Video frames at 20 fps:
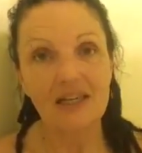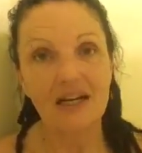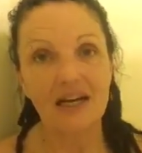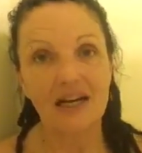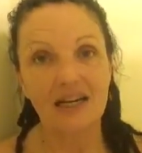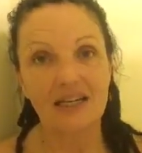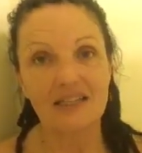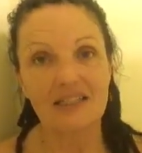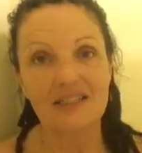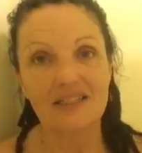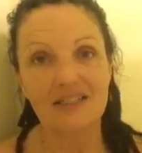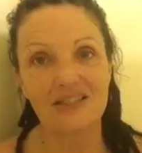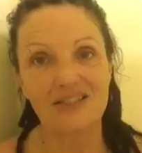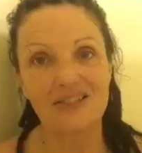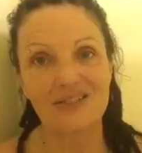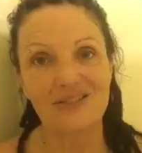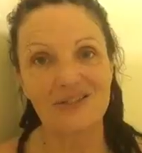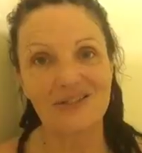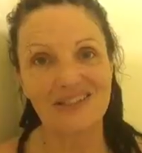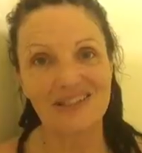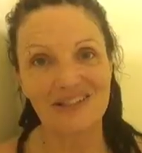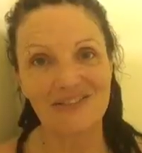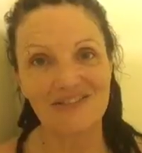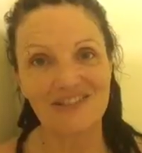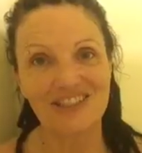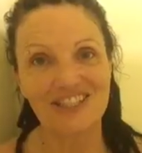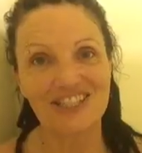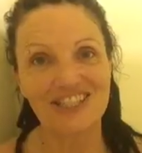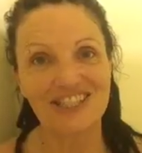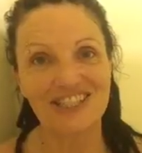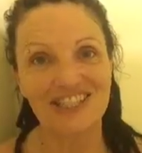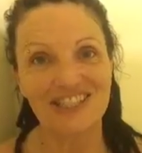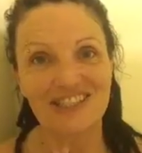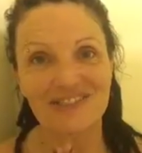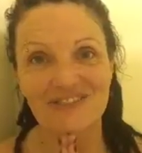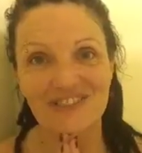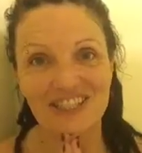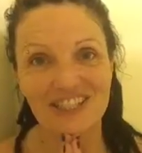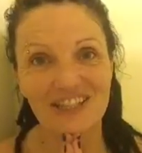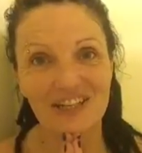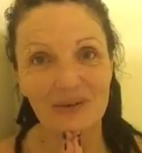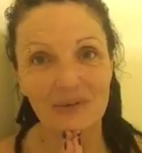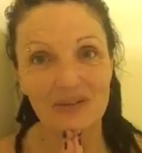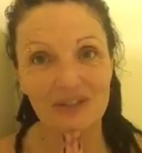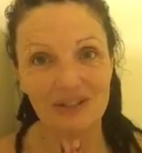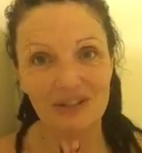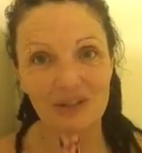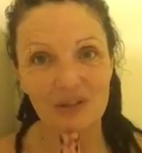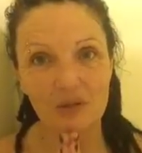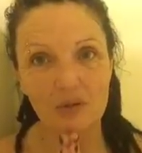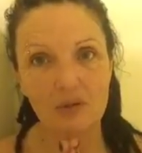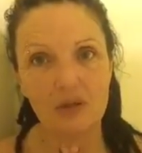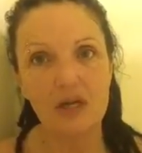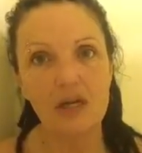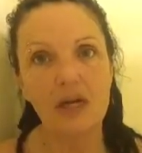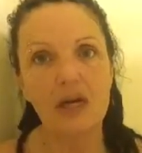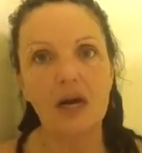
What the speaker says: and as soon as I finish this video with you,